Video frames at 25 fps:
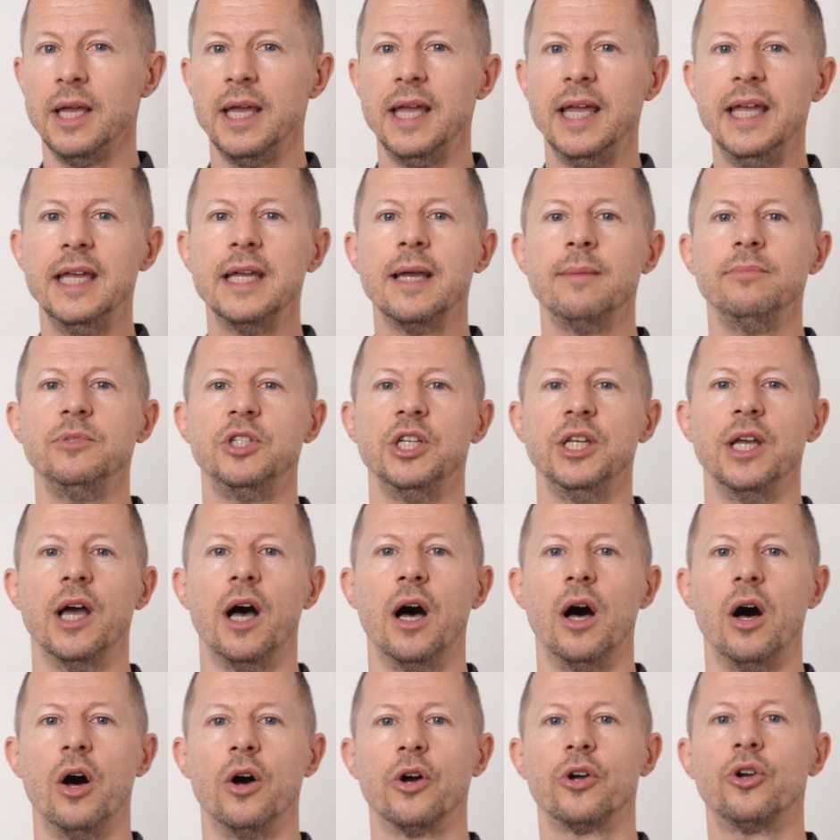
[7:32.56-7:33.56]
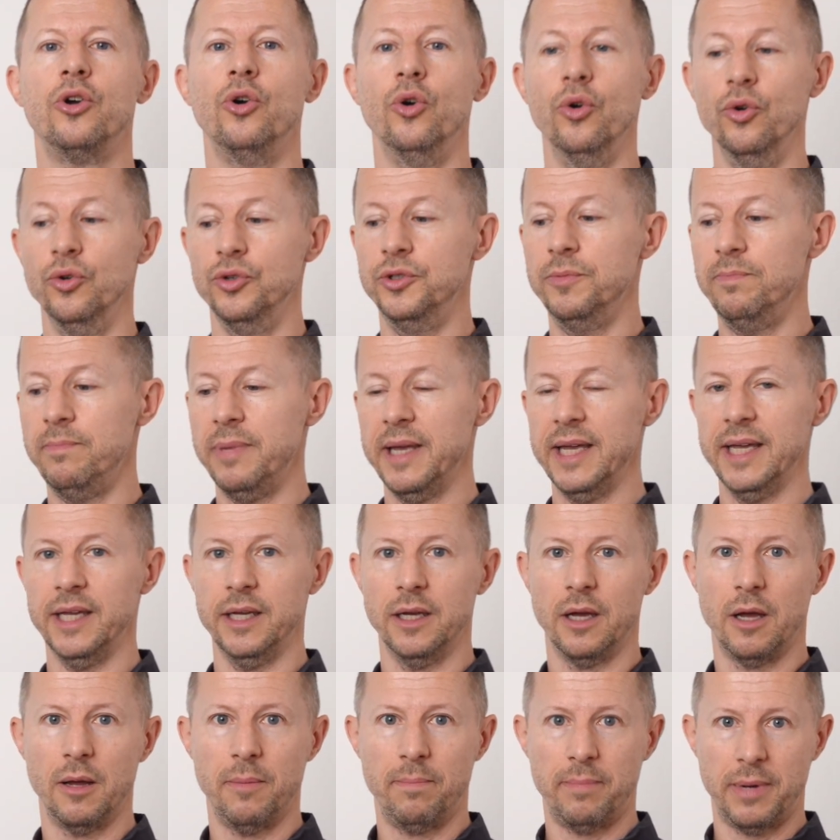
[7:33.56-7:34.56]
EMDR could
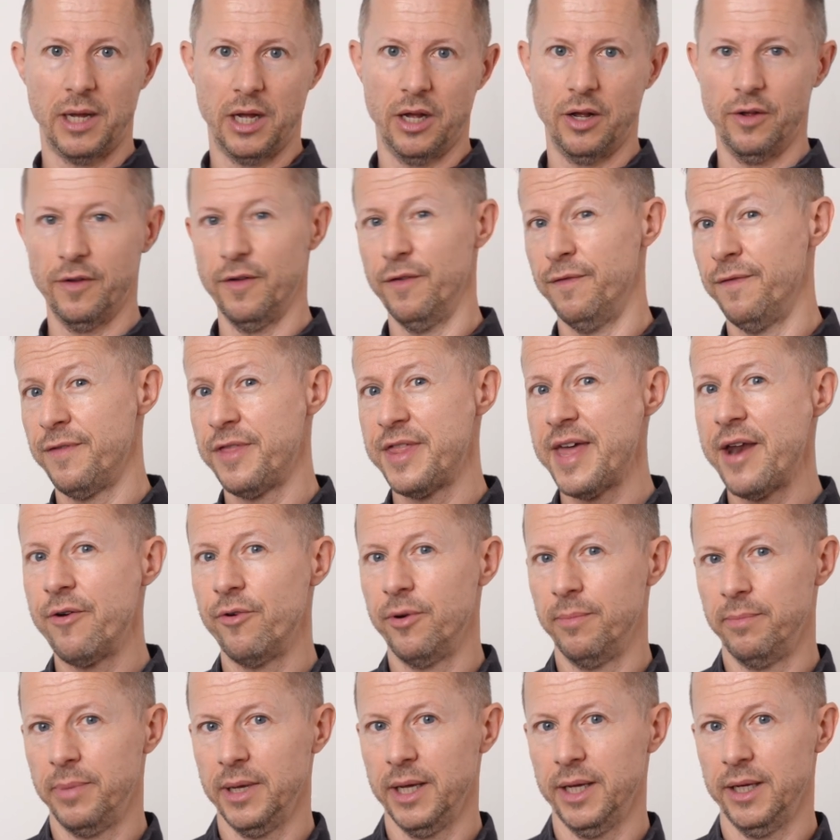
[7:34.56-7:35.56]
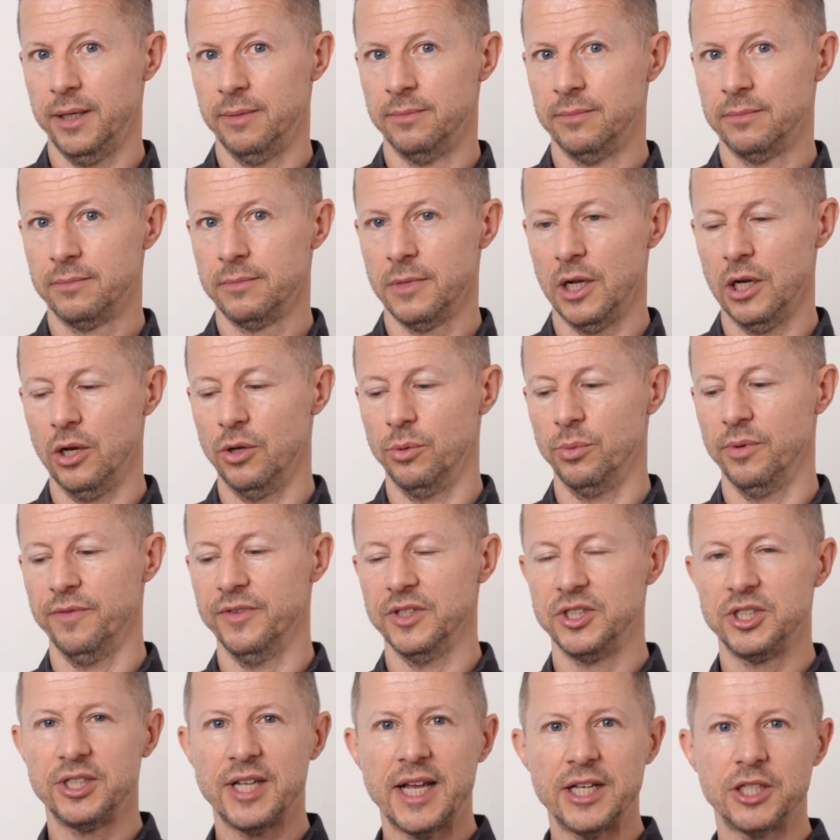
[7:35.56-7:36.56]
be a part of therapy, along with
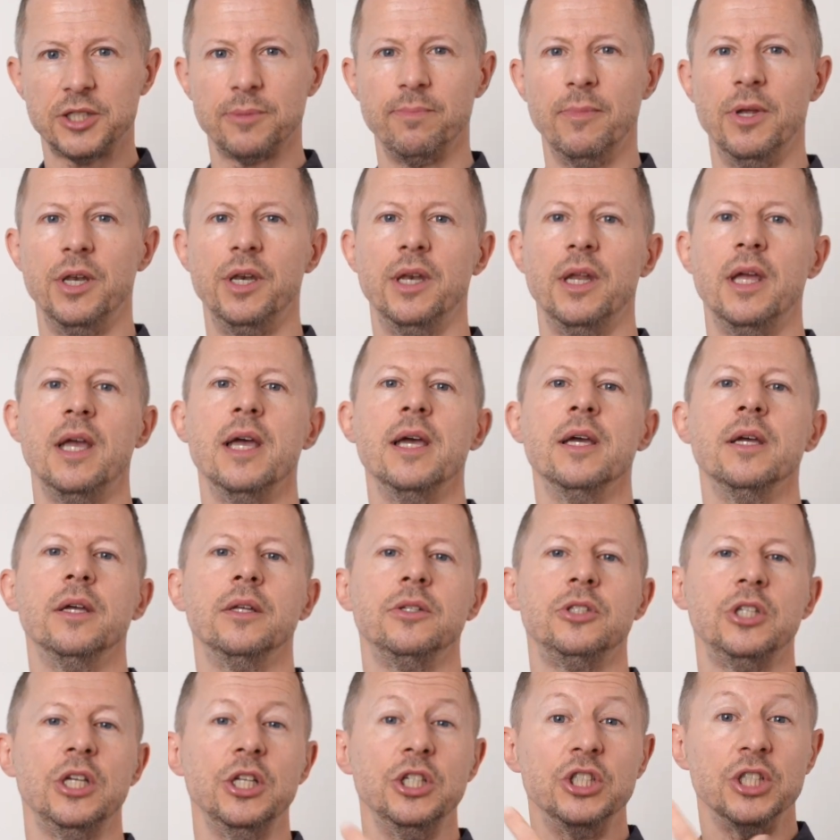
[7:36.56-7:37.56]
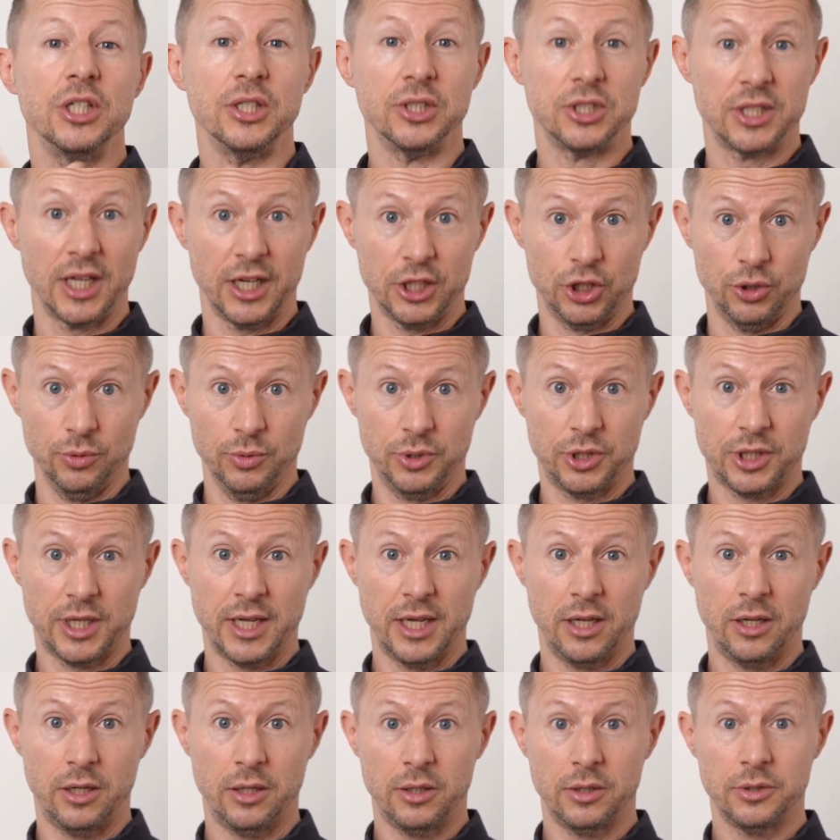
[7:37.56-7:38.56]
assessment, teaching sexual
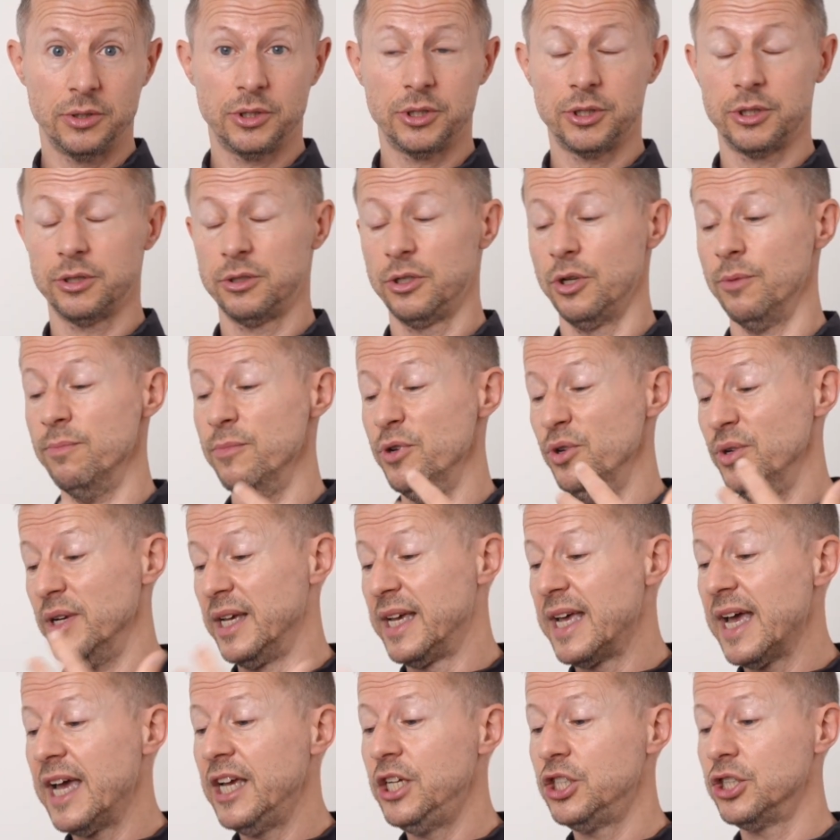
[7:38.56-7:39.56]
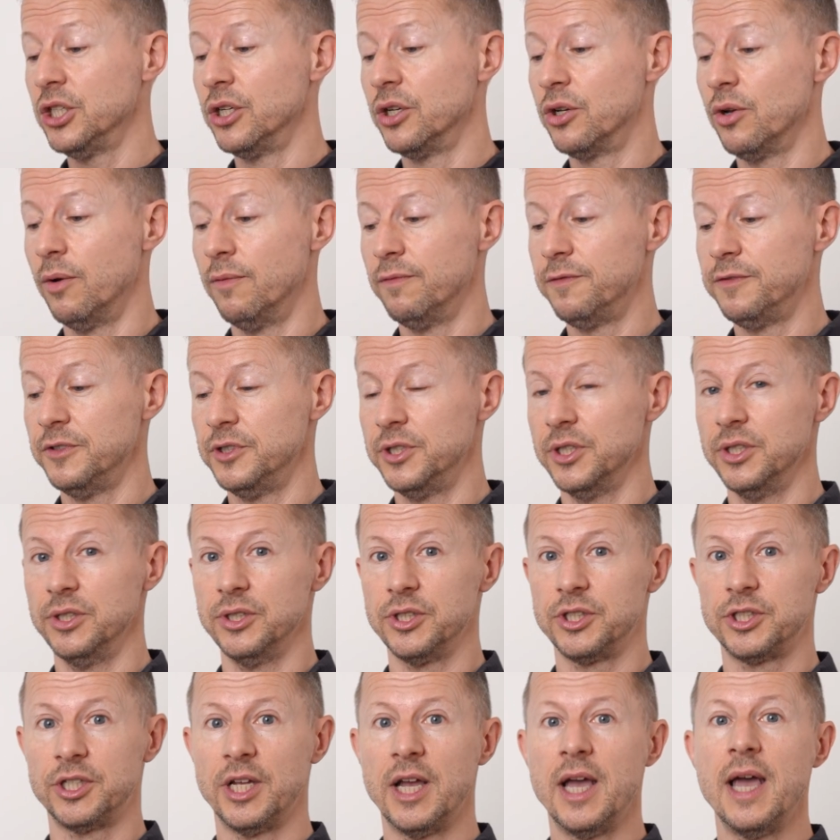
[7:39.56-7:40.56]
skills, communication
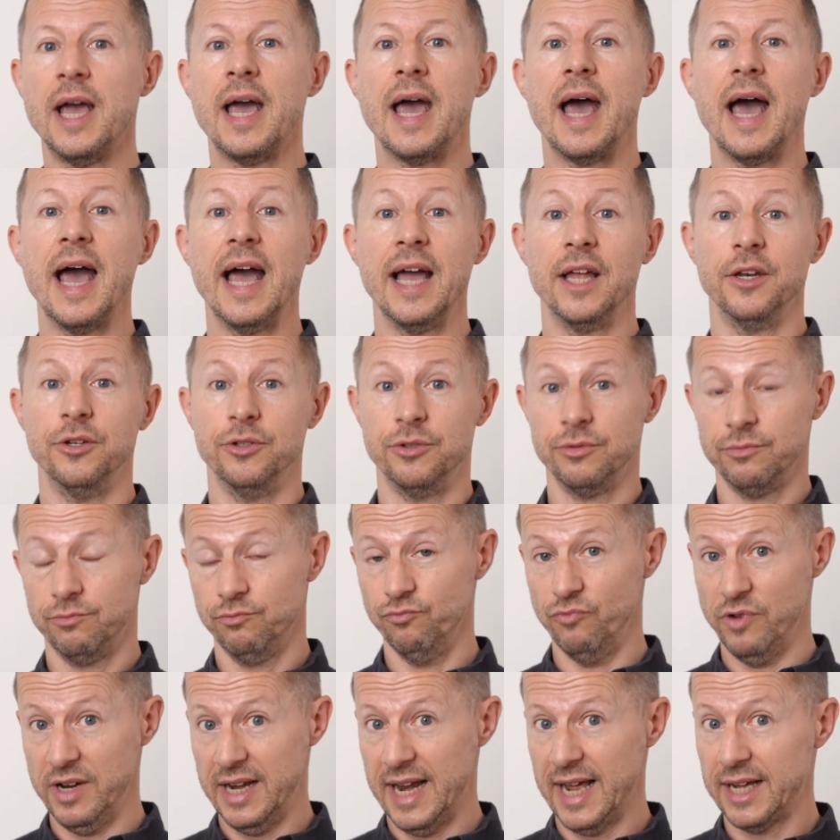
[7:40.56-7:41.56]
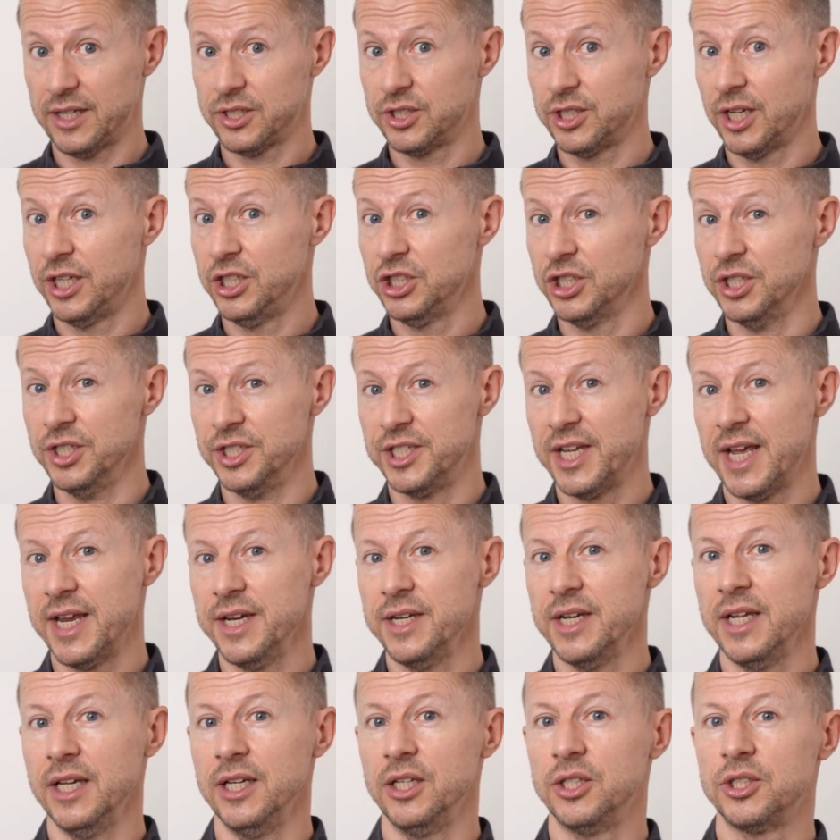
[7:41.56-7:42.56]
confidence, and relaxation
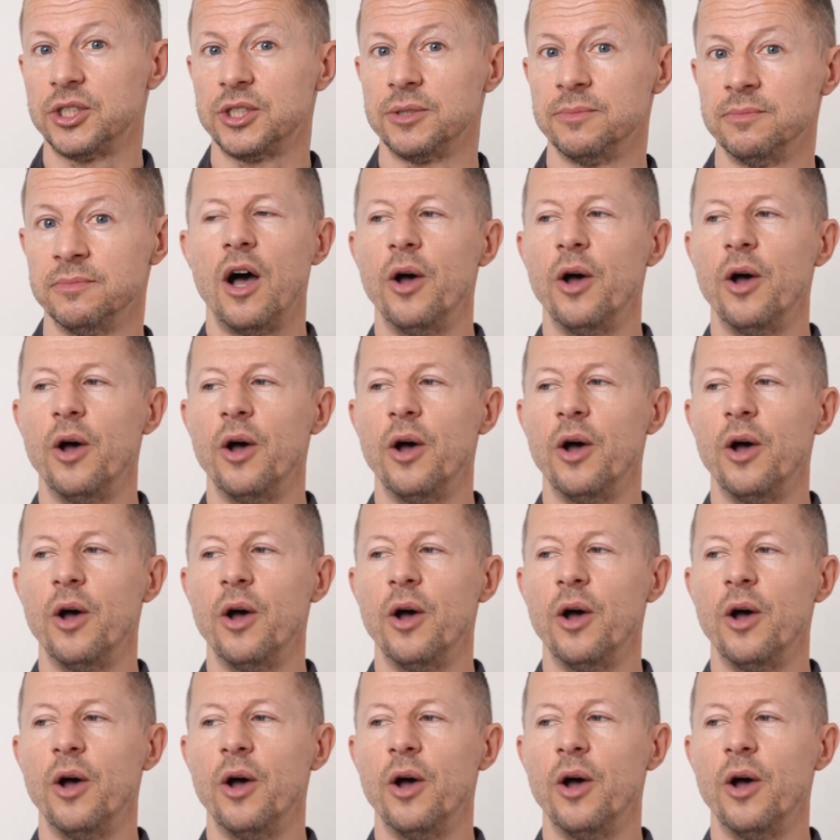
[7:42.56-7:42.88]
techniques.